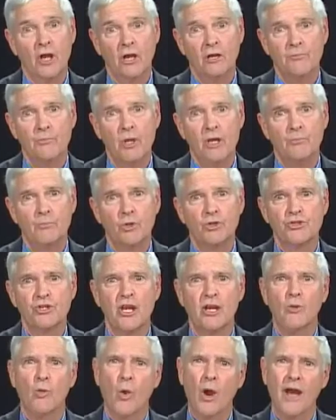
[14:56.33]
young people
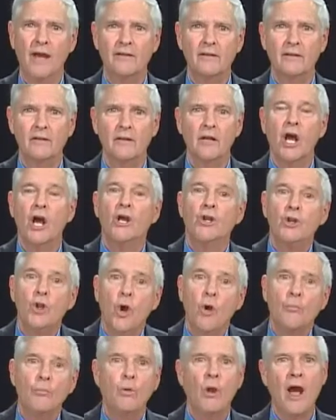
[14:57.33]
say, what?
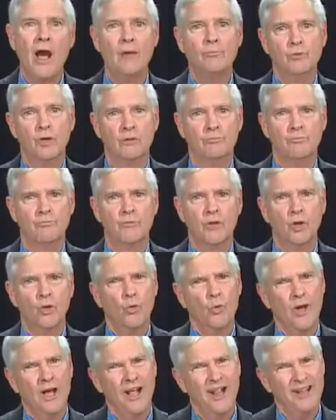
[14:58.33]
No problem.
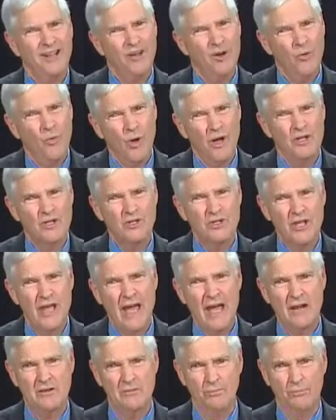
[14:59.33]
Well, what does
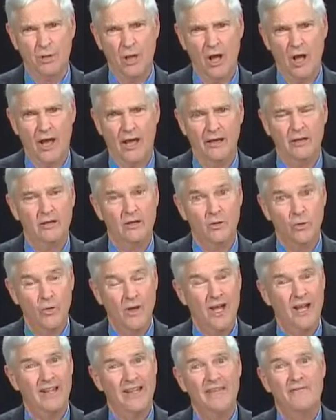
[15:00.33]
that imply?
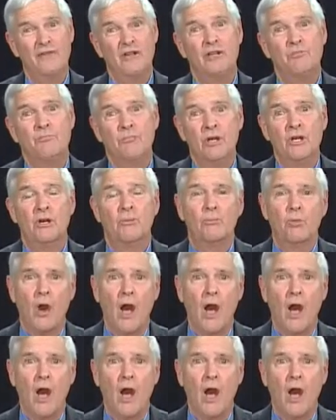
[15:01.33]
Well, if it had been a